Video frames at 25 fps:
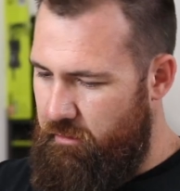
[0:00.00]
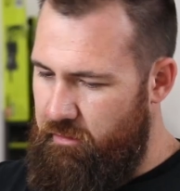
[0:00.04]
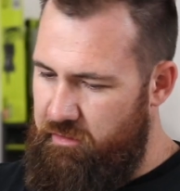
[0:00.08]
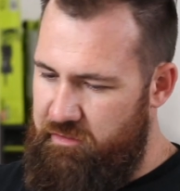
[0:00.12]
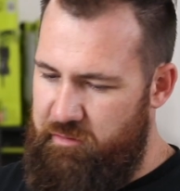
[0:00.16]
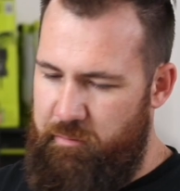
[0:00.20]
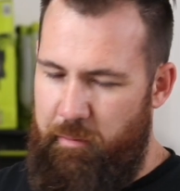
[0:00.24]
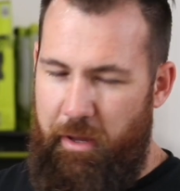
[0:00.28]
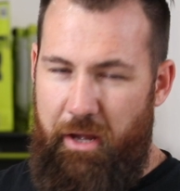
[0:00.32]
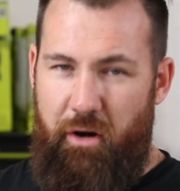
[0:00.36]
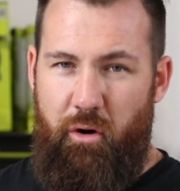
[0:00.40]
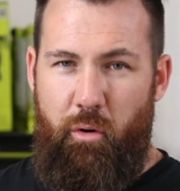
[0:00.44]

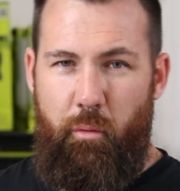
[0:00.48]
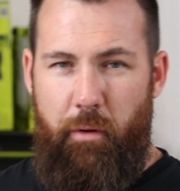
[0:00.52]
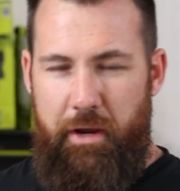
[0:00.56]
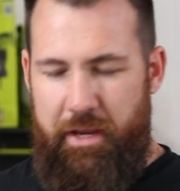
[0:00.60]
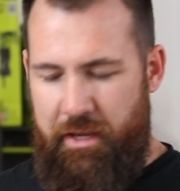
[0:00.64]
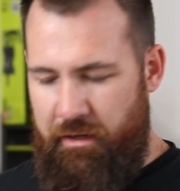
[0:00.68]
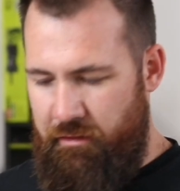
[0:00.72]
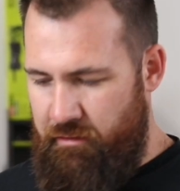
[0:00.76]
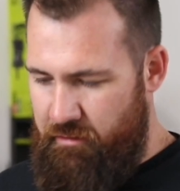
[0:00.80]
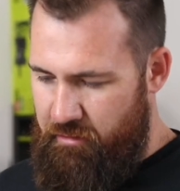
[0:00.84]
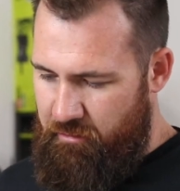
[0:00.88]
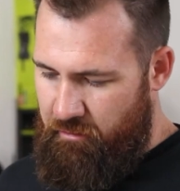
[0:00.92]
It's about all we
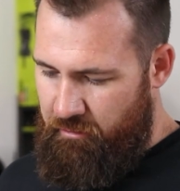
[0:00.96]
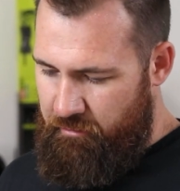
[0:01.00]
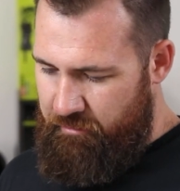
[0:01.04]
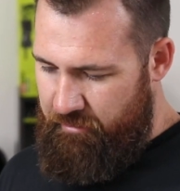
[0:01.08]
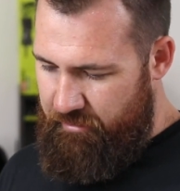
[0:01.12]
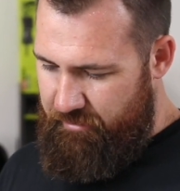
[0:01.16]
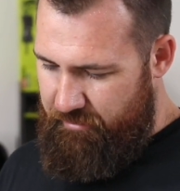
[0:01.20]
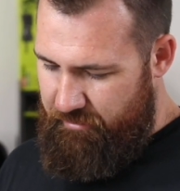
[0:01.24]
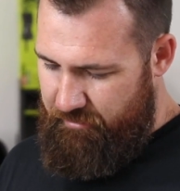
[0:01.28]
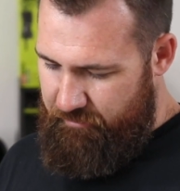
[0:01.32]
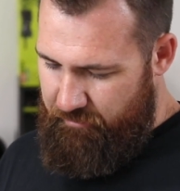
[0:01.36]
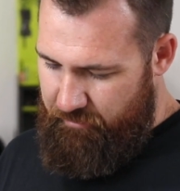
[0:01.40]
can do on
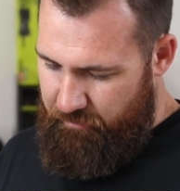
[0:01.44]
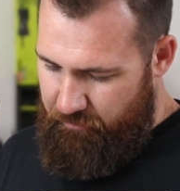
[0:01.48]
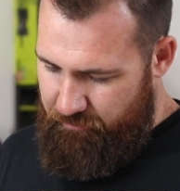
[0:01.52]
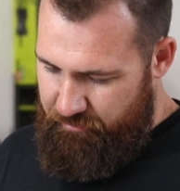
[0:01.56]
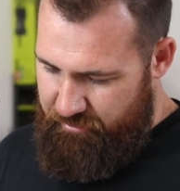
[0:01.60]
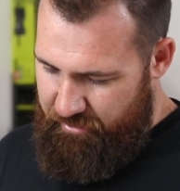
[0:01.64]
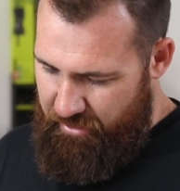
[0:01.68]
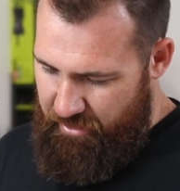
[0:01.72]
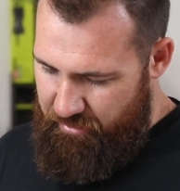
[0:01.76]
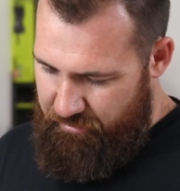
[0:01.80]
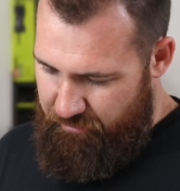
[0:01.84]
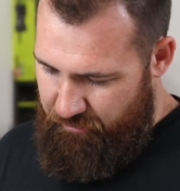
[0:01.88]
this little
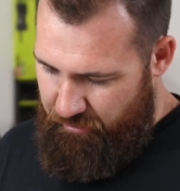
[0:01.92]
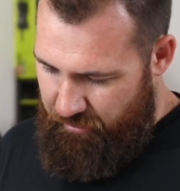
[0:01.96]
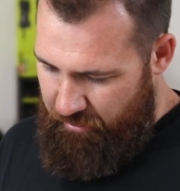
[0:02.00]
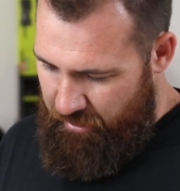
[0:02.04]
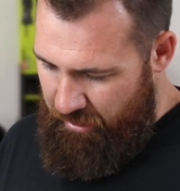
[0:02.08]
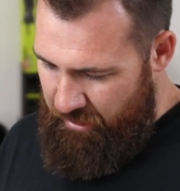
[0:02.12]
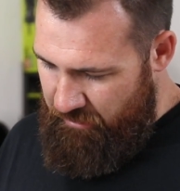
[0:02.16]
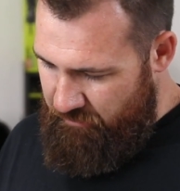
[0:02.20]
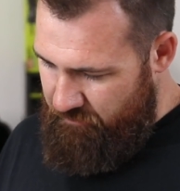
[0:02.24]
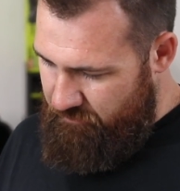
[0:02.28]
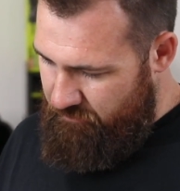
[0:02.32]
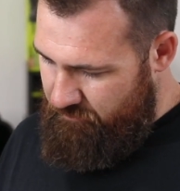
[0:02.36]

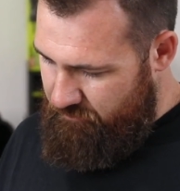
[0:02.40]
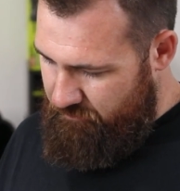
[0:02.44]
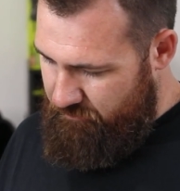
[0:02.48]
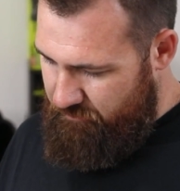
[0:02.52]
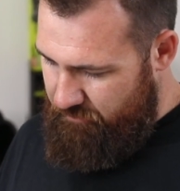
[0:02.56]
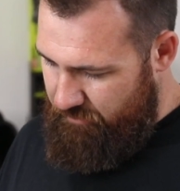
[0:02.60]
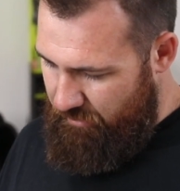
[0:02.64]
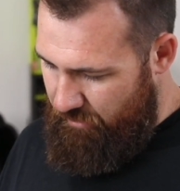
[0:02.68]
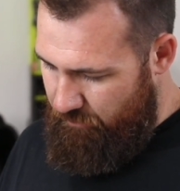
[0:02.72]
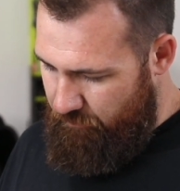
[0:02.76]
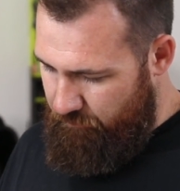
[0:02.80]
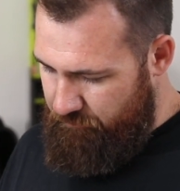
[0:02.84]
G13.
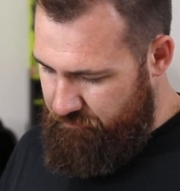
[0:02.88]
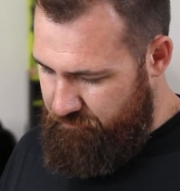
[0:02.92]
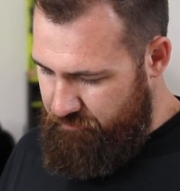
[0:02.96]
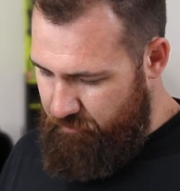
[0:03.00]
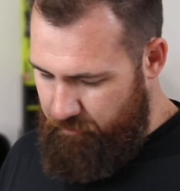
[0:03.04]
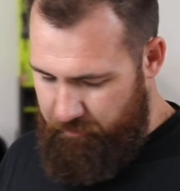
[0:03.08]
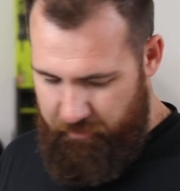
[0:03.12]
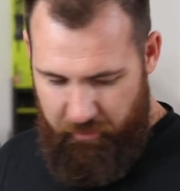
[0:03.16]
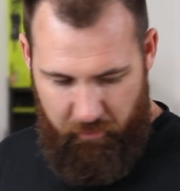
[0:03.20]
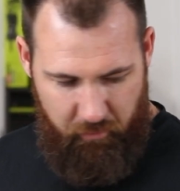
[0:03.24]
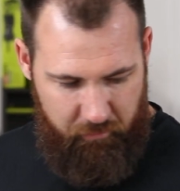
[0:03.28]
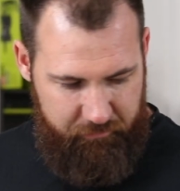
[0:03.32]
So we've
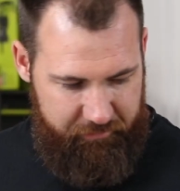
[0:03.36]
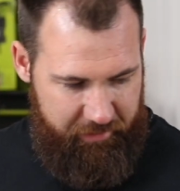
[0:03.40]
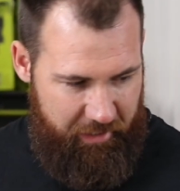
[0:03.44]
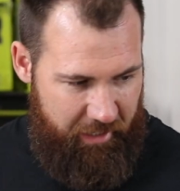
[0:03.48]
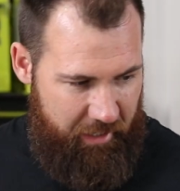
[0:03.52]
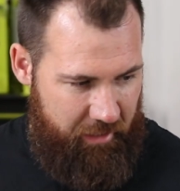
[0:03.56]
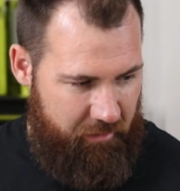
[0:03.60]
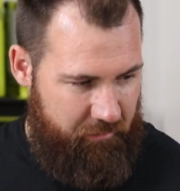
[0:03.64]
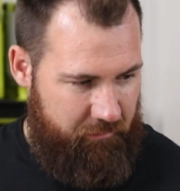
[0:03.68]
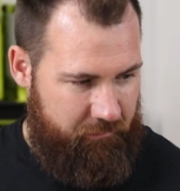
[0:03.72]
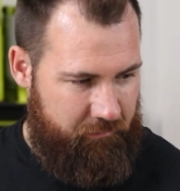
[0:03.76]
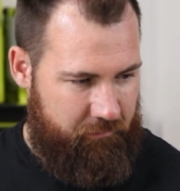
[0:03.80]
stripped it all
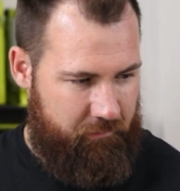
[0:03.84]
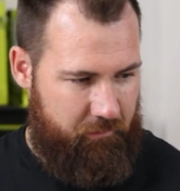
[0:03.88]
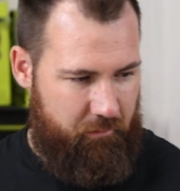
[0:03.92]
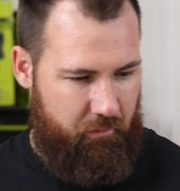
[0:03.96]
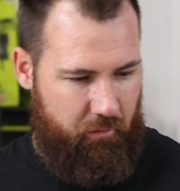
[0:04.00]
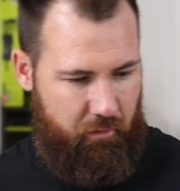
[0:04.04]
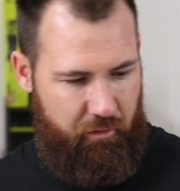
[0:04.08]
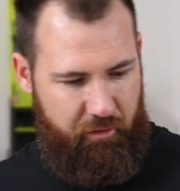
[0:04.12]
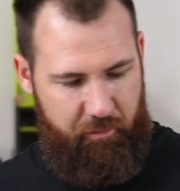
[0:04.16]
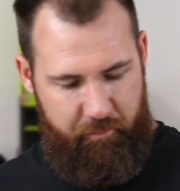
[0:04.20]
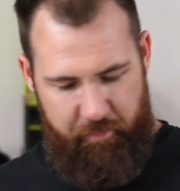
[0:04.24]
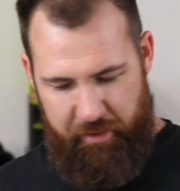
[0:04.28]
down.
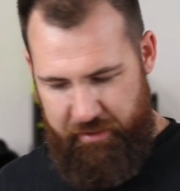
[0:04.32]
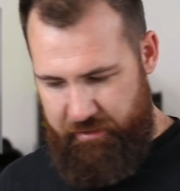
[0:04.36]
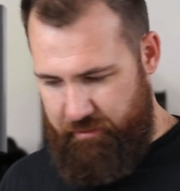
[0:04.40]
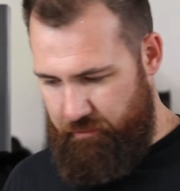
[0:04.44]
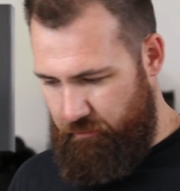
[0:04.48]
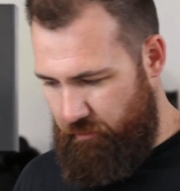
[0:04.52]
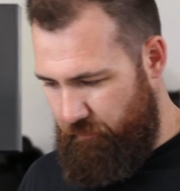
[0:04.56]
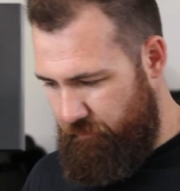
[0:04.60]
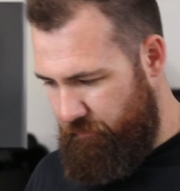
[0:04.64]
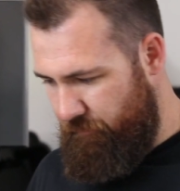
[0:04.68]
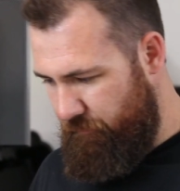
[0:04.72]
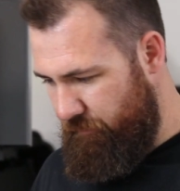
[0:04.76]
All the bits
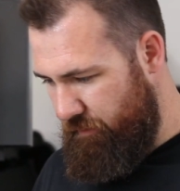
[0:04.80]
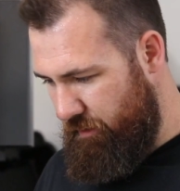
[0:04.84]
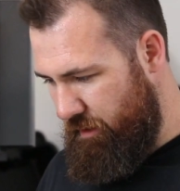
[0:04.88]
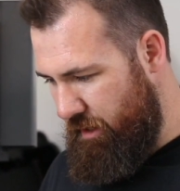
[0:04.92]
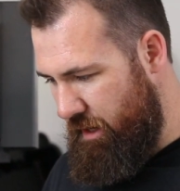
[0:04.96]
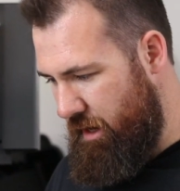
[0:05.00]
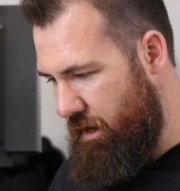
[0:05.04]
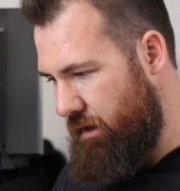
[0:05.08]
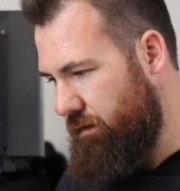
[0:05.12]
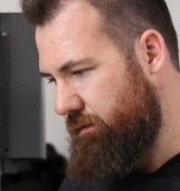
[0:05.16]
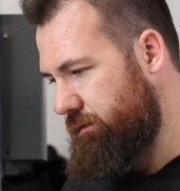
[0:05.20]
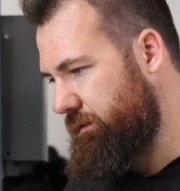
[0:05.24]
are off of it
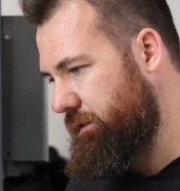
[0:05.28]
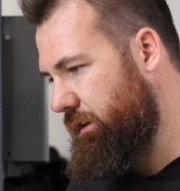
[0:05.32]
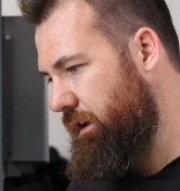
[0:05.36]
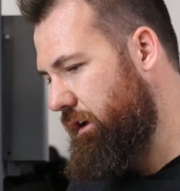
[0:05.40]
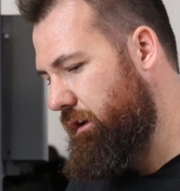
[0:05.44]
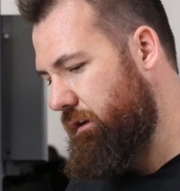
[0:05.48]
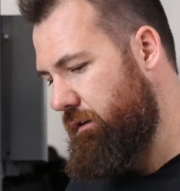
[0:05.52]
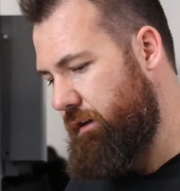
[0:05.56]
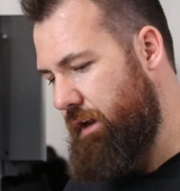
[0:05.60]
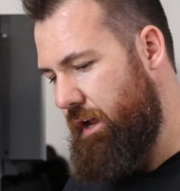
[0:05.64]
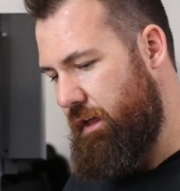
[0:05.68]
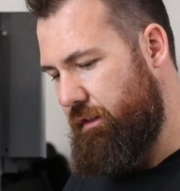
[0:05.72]
now.
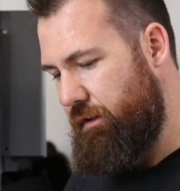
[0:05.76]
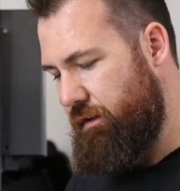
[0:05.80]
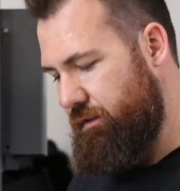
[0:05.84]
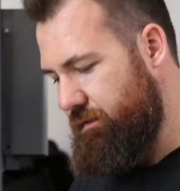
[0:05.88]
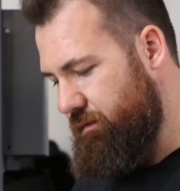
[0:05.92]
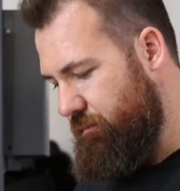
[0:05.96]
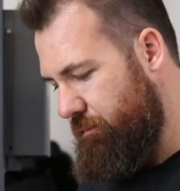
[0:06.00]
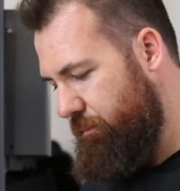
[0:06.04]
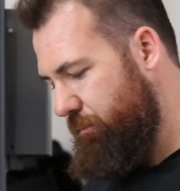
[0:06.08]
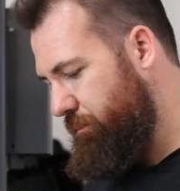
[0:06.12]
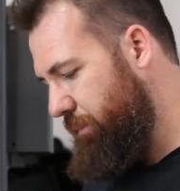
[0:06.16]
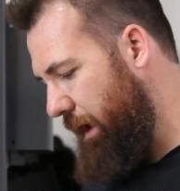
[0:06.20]
So now that
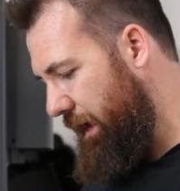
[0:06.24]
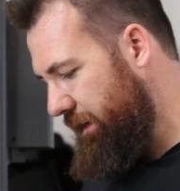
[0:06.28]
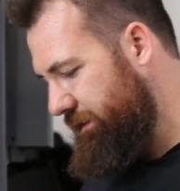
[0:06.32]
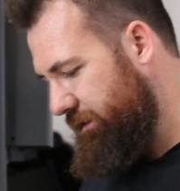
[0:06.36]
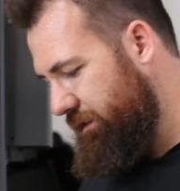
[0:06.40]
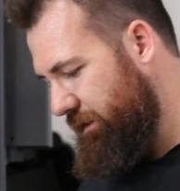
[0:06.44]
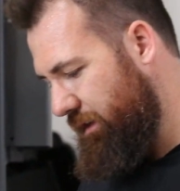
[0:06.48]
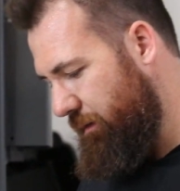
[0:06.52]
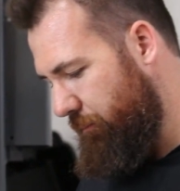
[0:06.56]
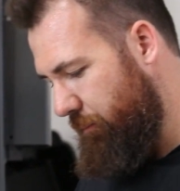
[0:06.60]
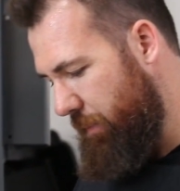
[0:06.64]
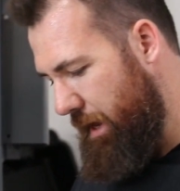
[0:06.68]
it's
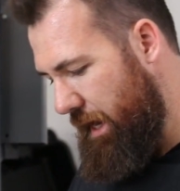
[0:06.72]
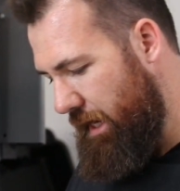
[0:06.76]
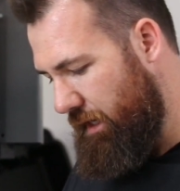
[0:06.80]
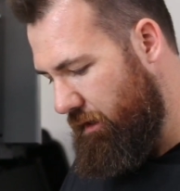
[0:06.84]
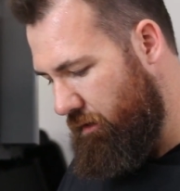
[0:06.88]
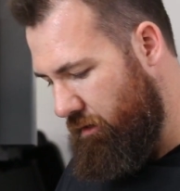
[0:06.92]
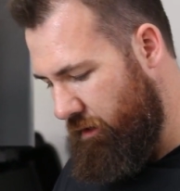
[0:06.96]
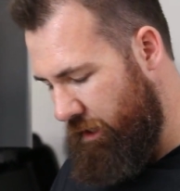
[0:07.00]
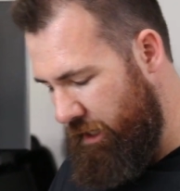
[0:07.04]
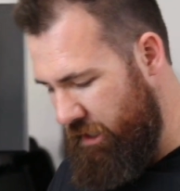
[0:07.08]
basically a bare long